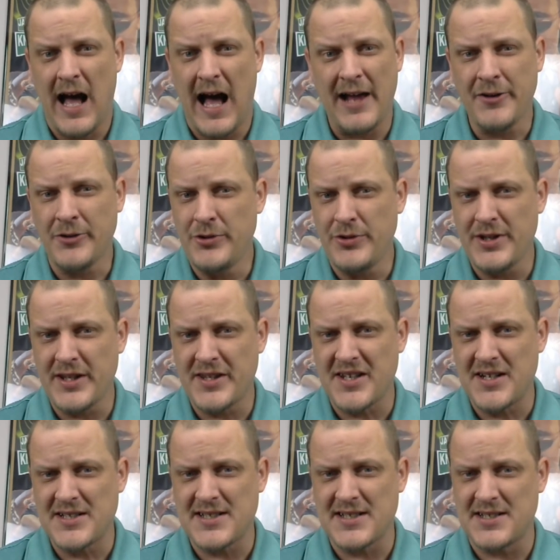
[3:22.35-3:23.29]
I don't know that
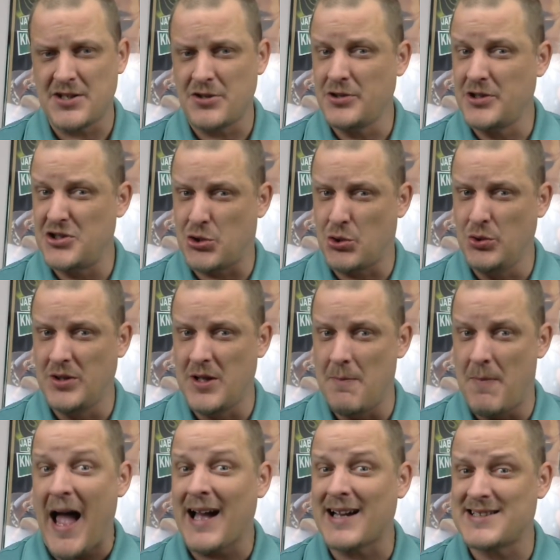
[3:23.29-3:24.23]
that necessarily truly
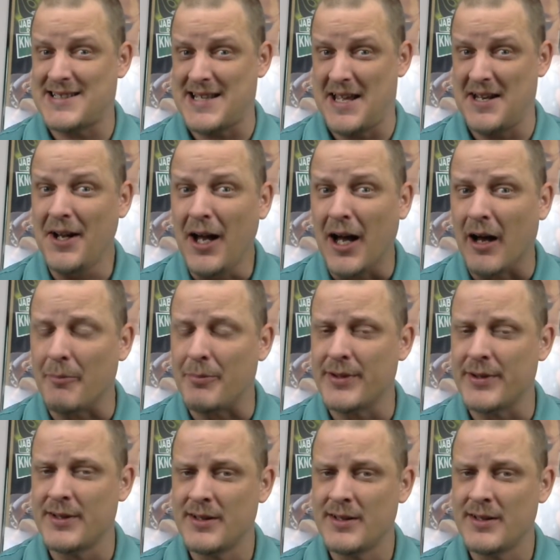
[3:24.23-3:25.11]
backs that up.